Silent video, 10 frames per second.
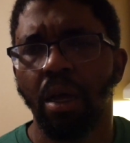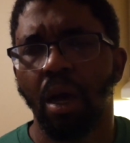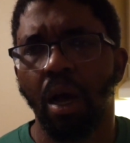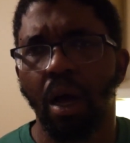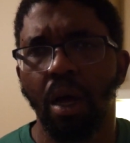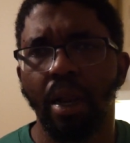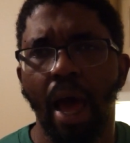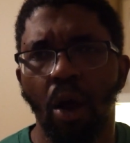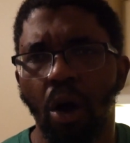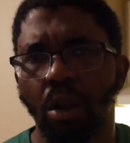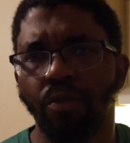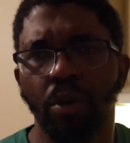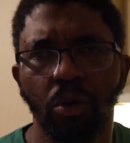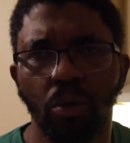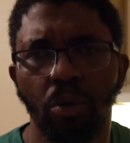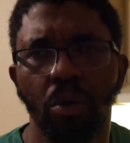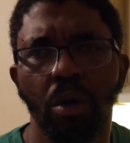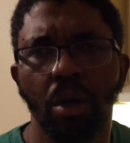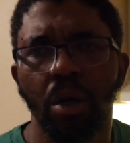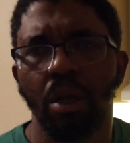Not all
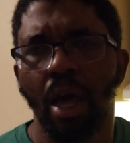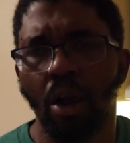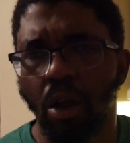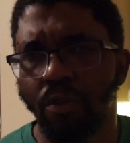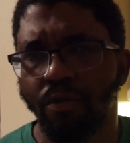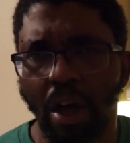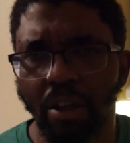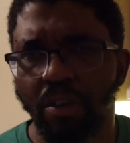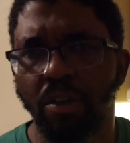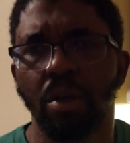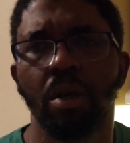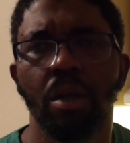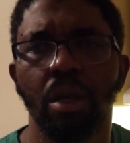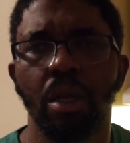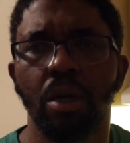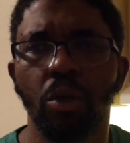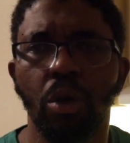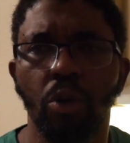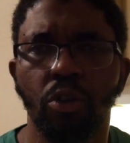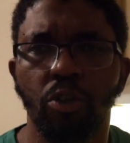of us need
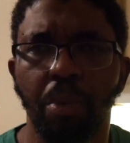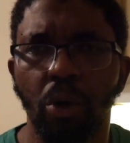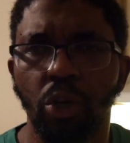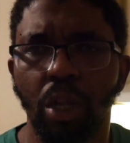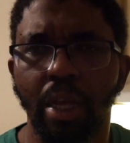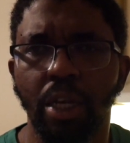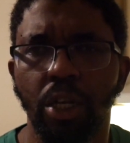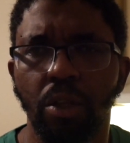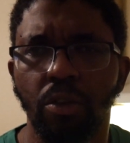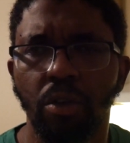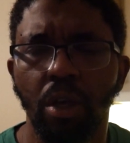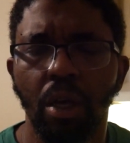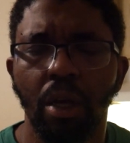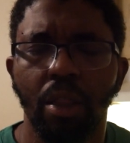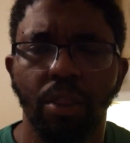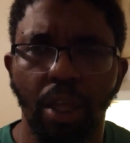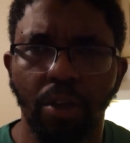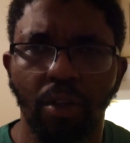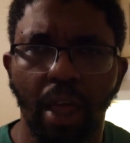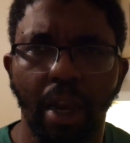glucose disposal agents,
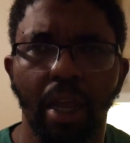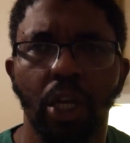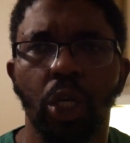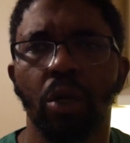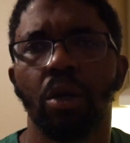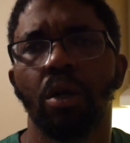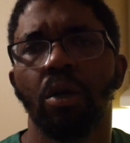things of that nature.